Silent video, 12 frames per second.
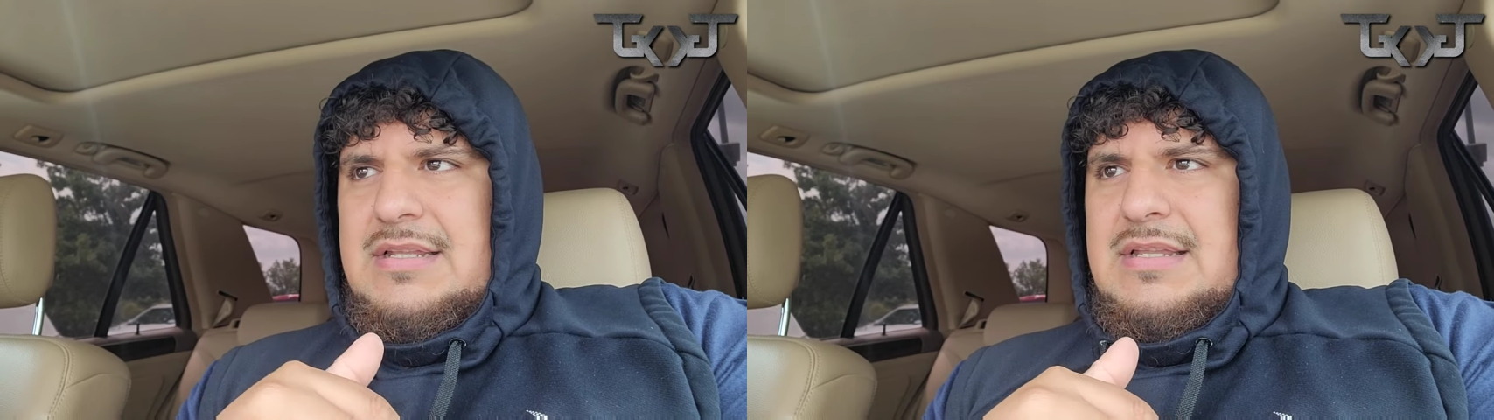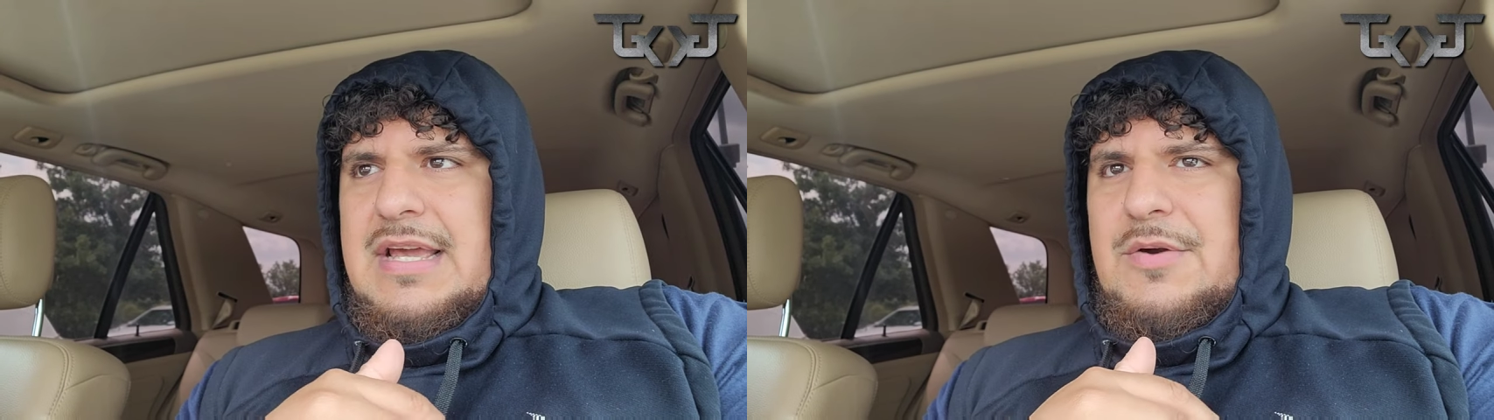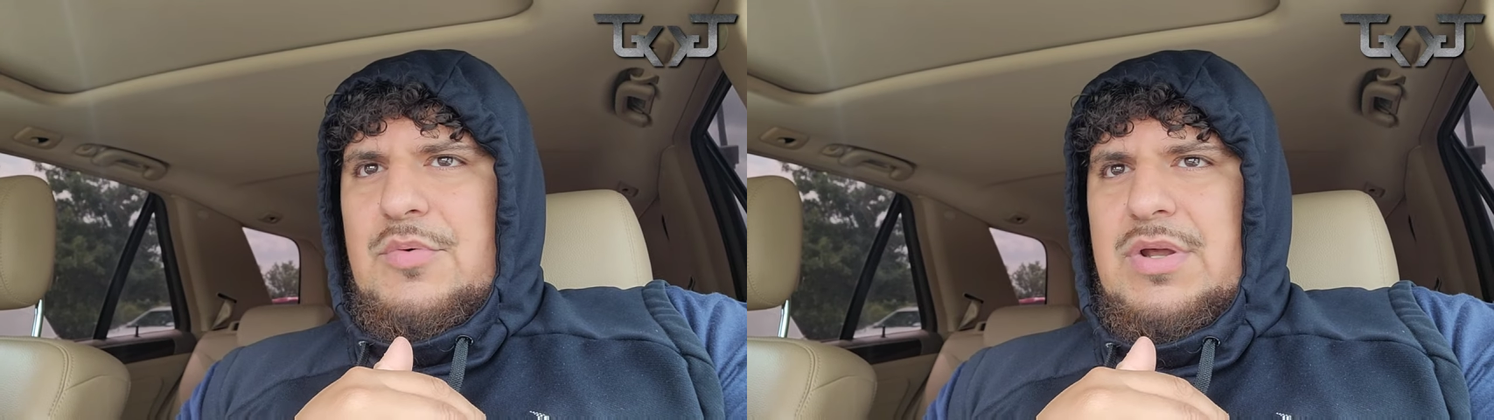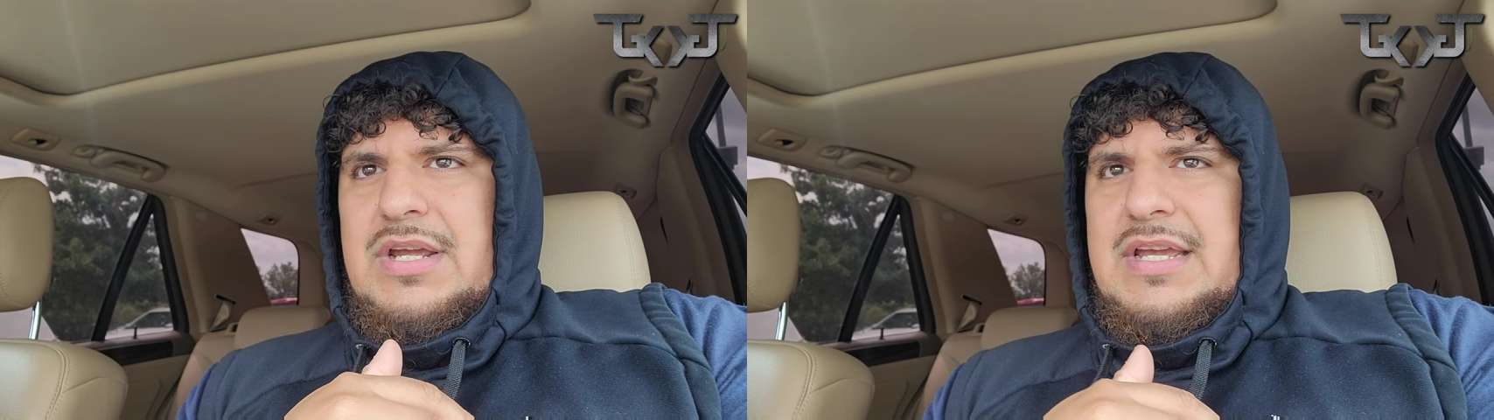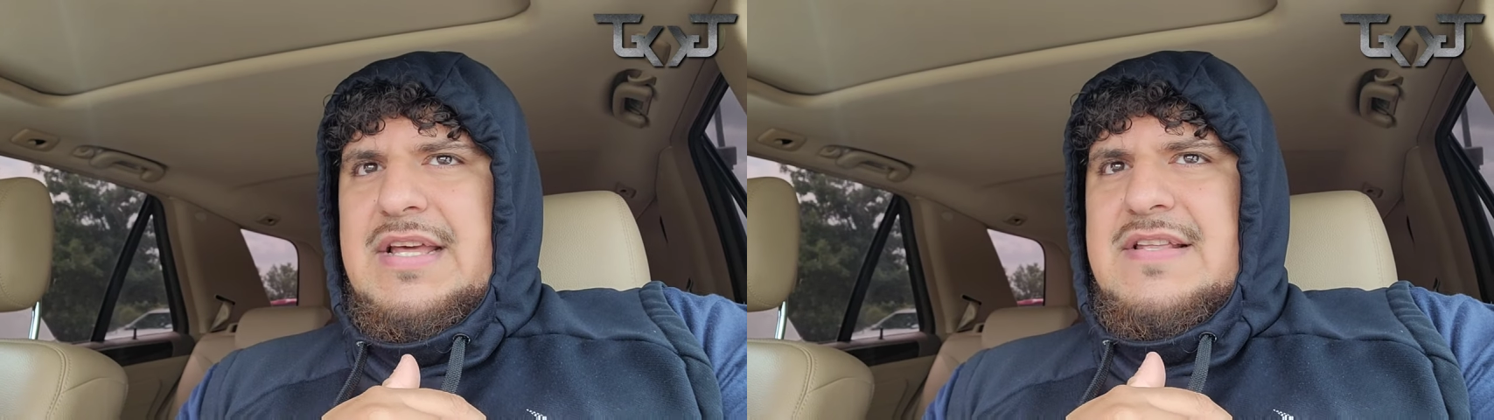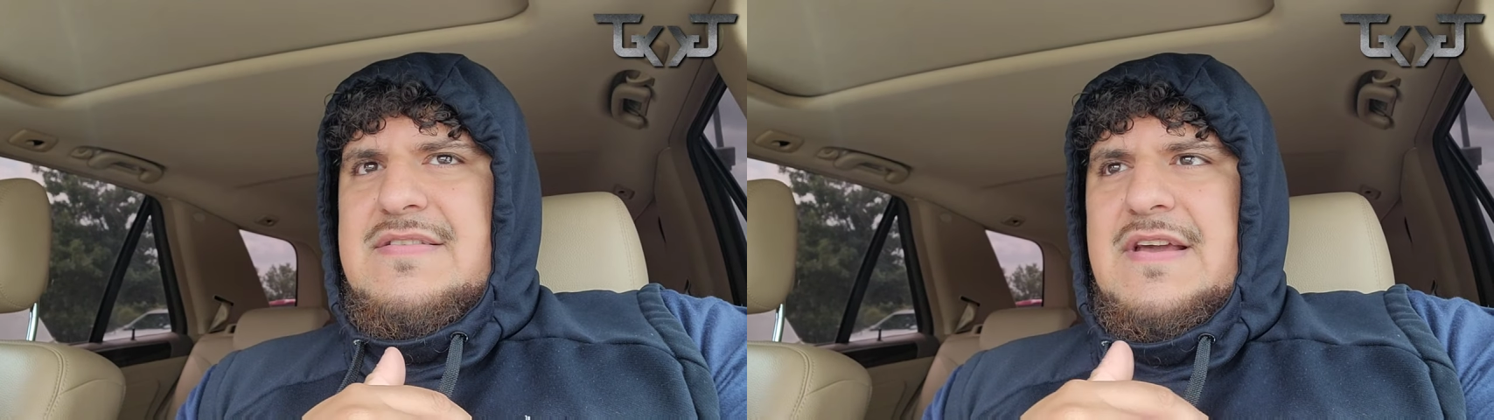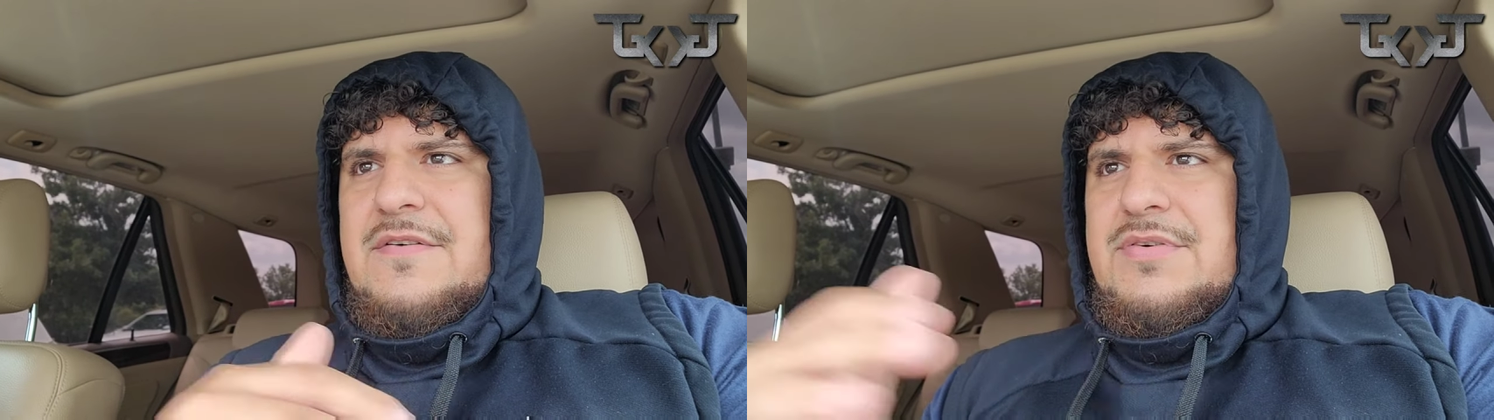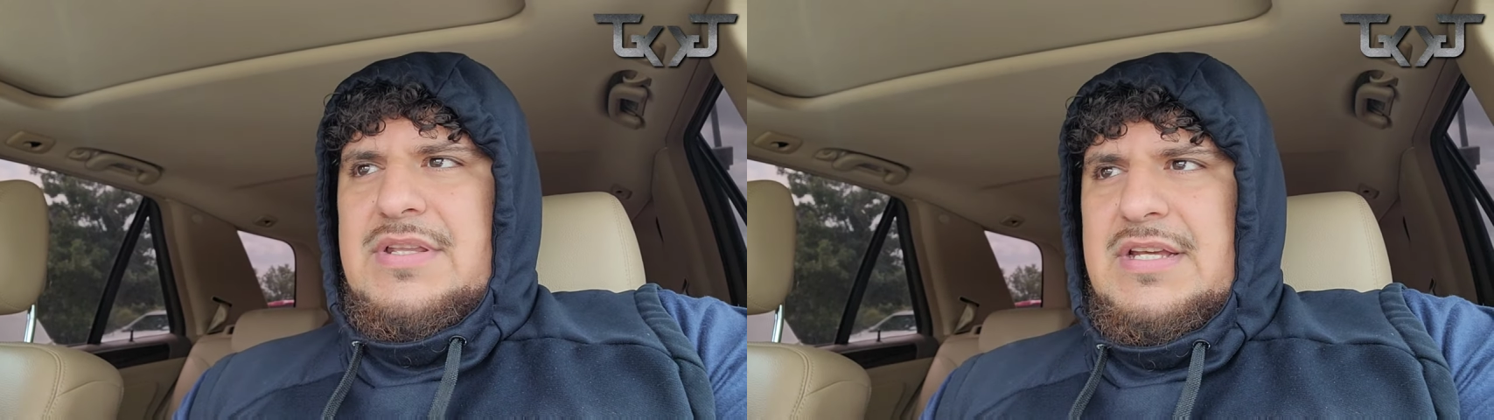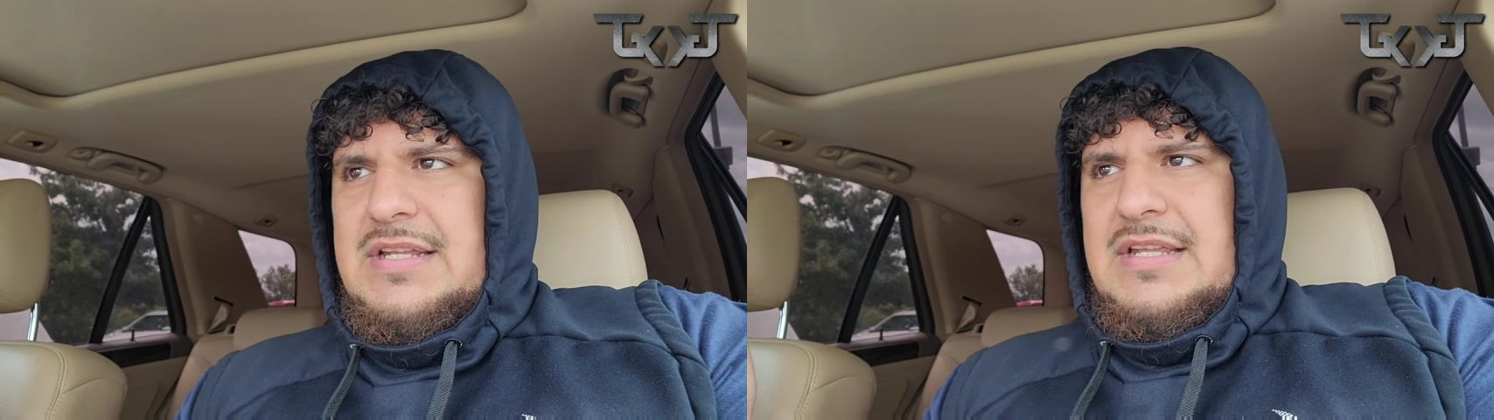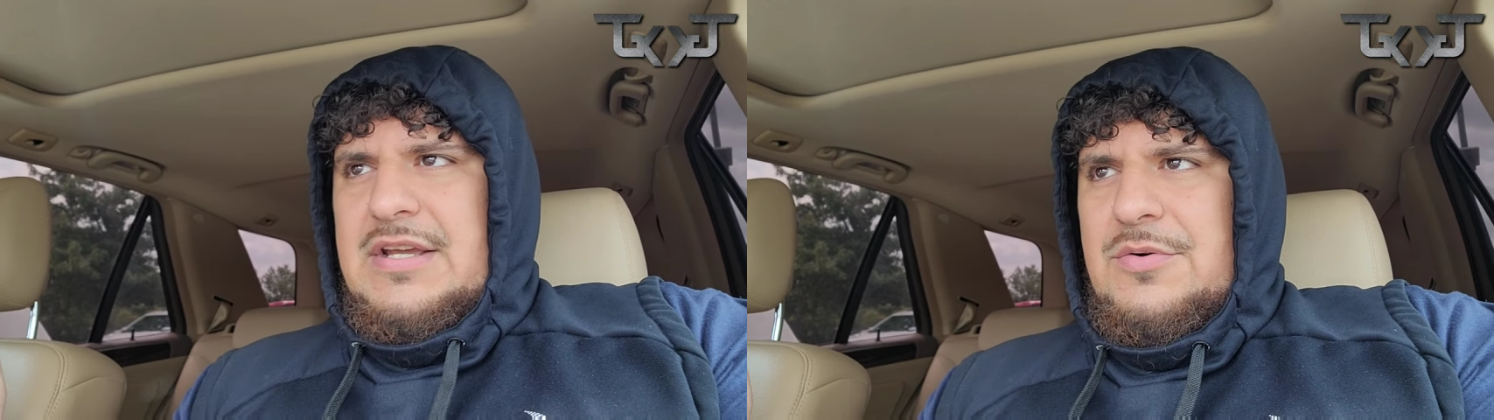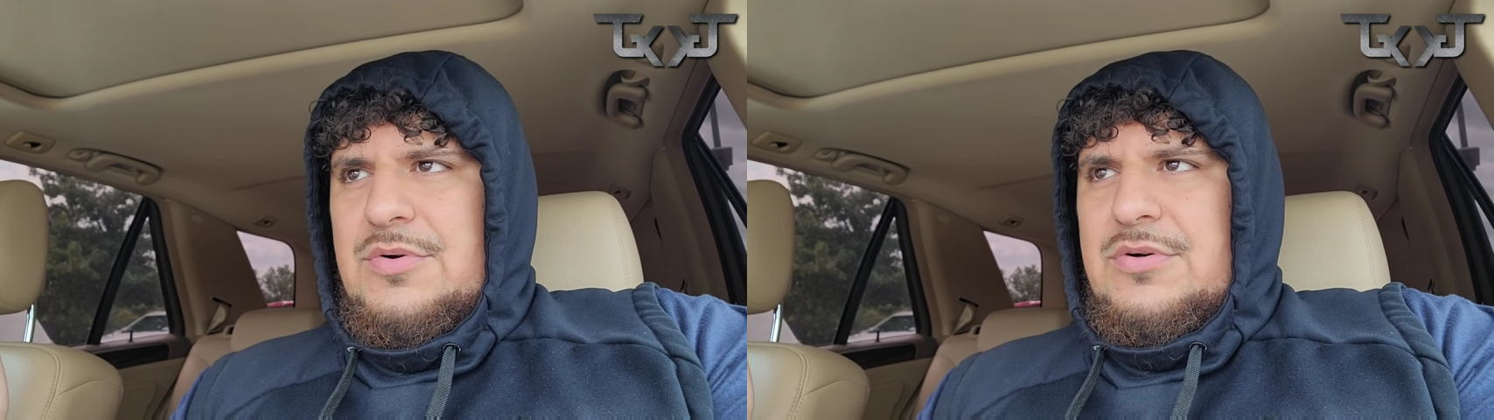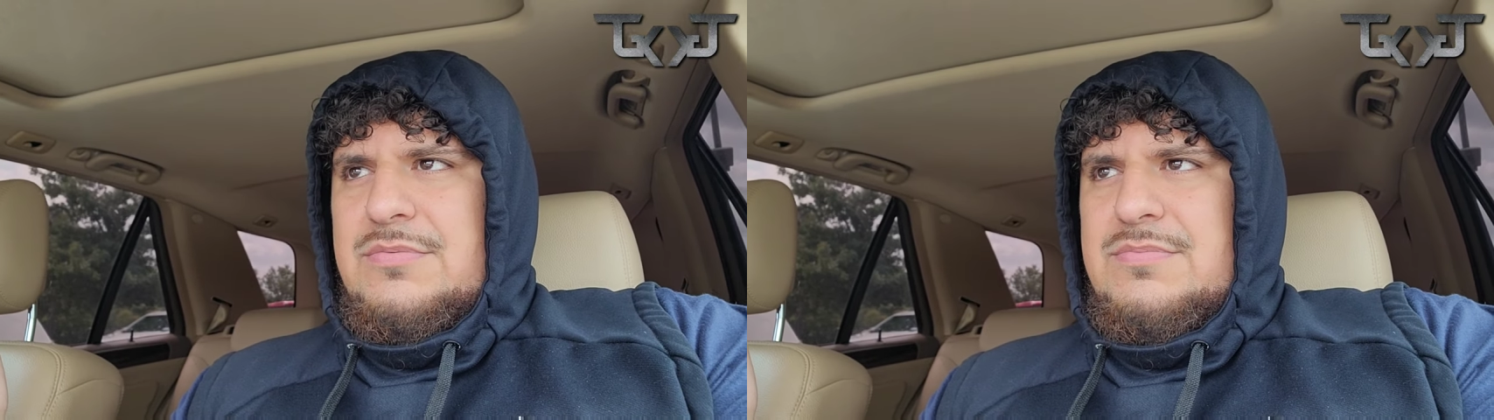they went against everything that they
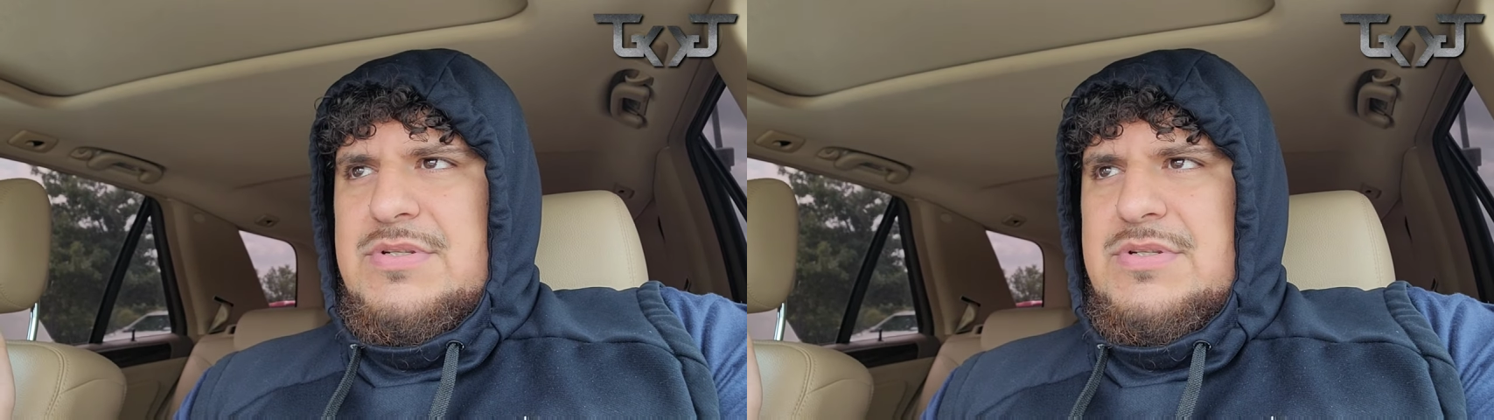were